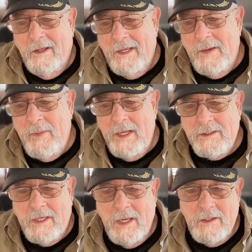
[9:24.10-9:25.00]
inmates
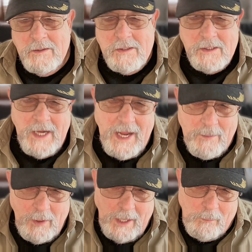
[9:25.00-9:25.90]
getting
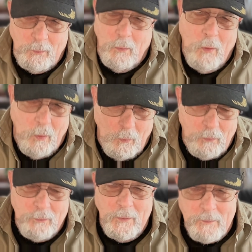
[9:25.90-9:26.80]
stabbed like
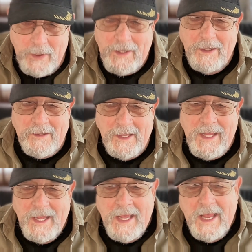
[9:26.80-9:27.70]

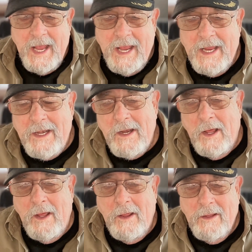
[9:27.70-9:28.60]
repeatedly, and
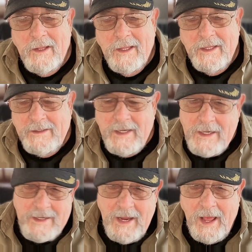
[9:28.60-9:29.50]
they
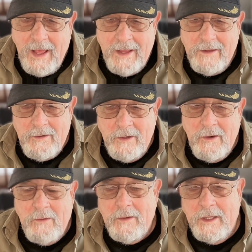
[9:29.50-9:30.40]
didn't die. You
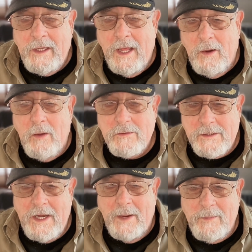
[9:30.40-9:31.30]
know, they got all
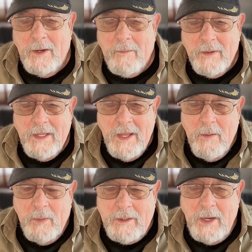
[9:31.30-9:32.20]
stabbed up,
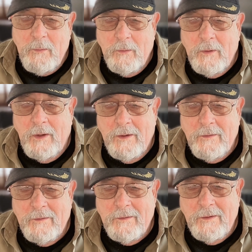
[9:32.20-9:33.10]
but they were